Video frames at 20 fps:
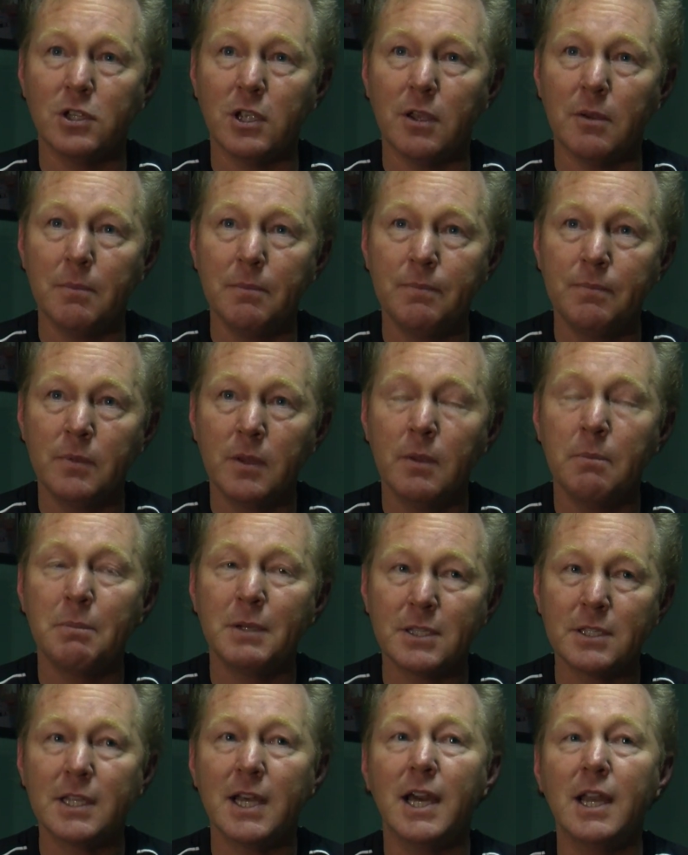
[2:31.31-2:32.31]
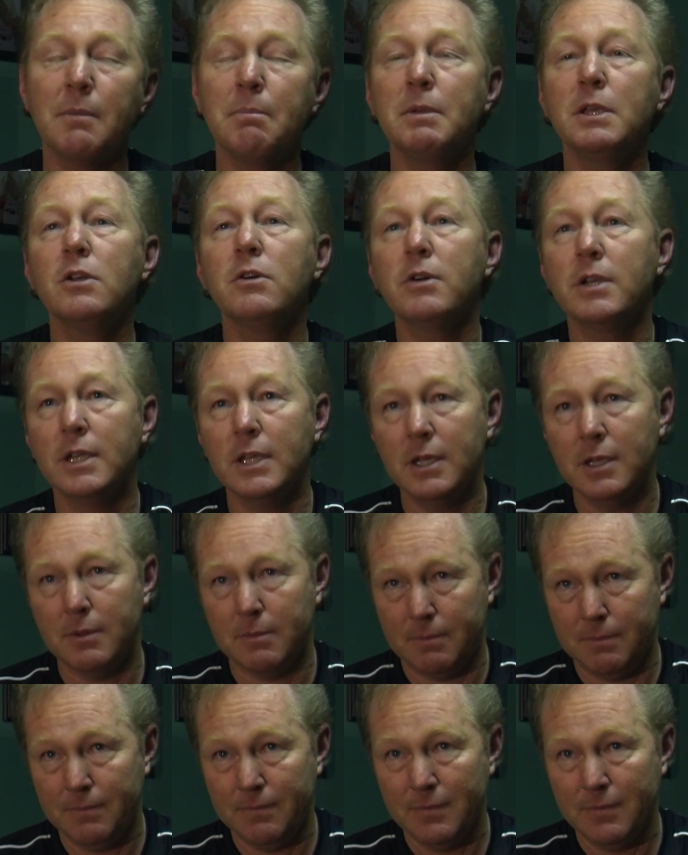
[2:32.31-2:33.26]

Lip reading: him, but it's got to be on him.